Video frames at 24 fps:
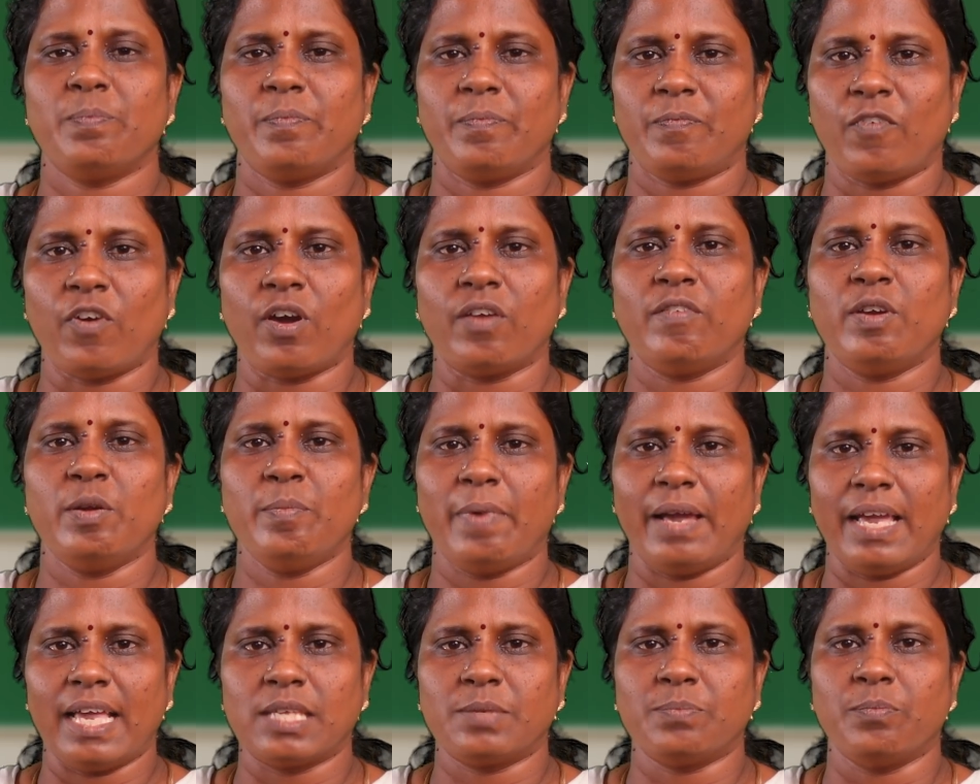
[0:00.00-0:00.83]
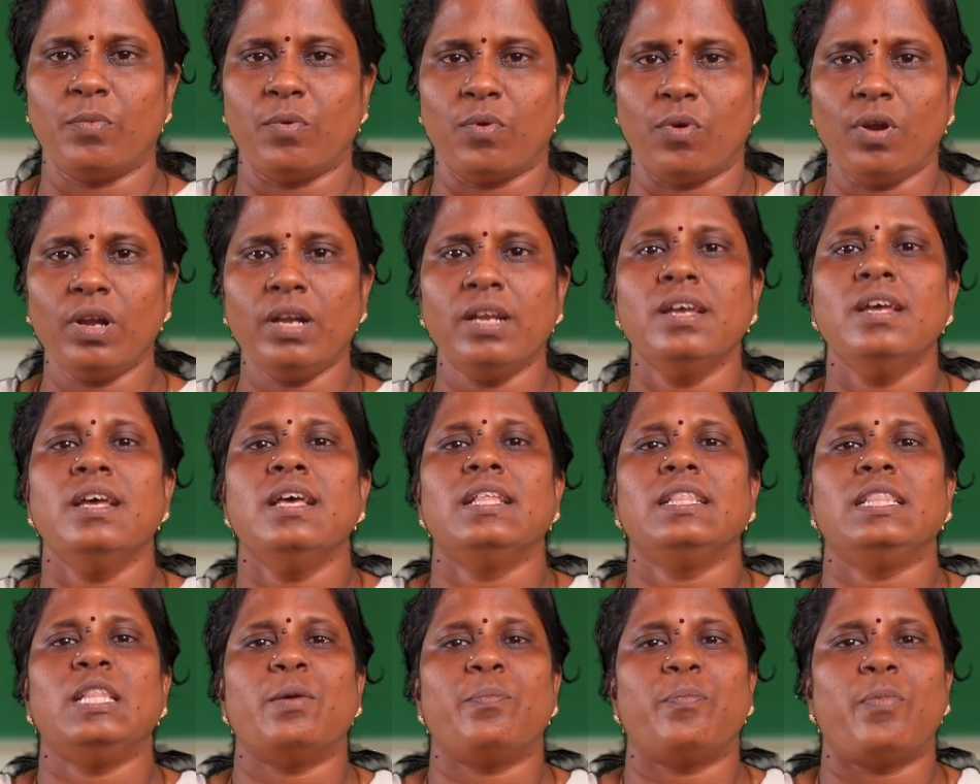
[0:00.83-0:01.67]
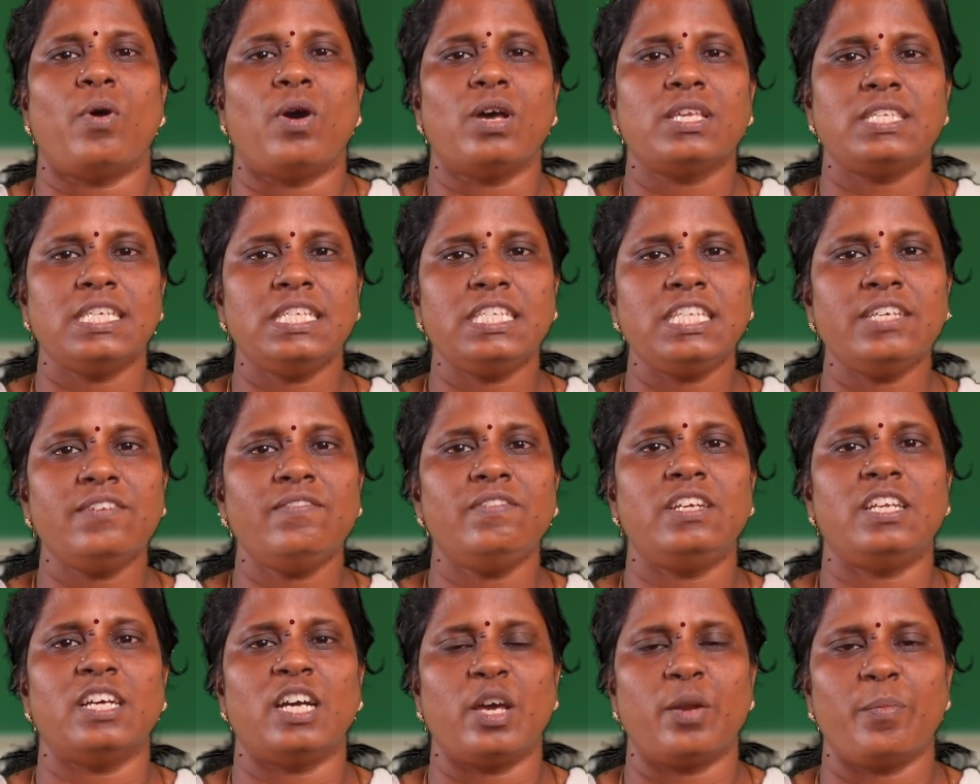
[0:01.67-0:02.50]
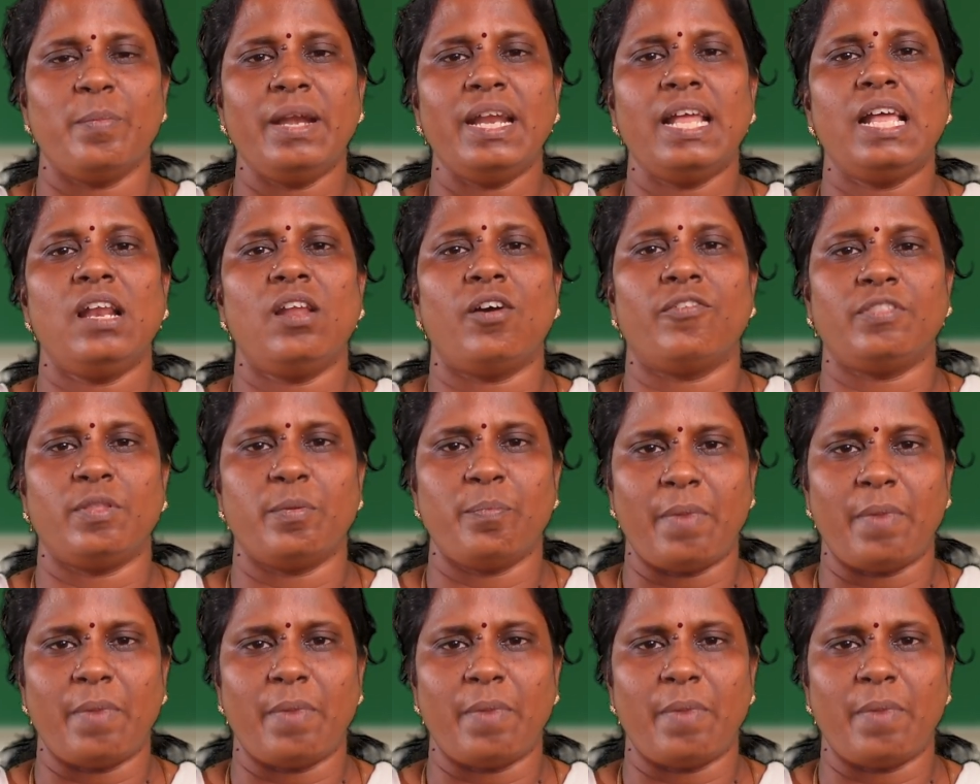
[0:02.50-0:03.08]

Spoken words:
forward bias mode, the positive terminal of the